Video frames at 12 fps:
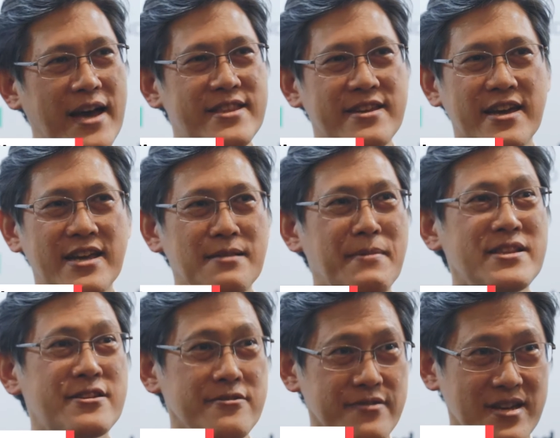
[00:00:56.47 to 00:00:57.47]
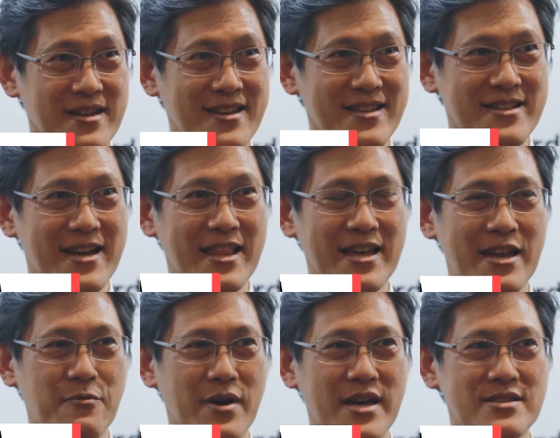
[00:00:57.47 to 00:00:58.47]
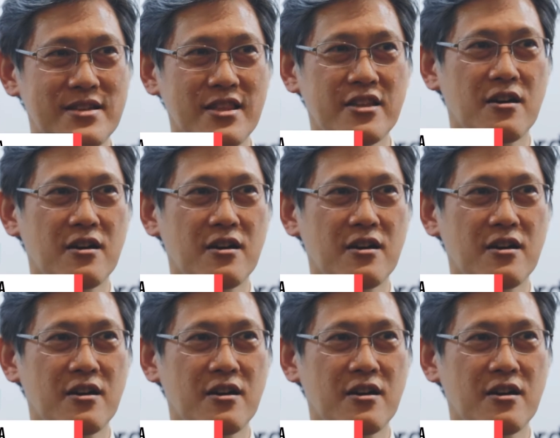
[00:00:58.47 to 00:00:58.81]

at the elementary in Thailand where there's a lot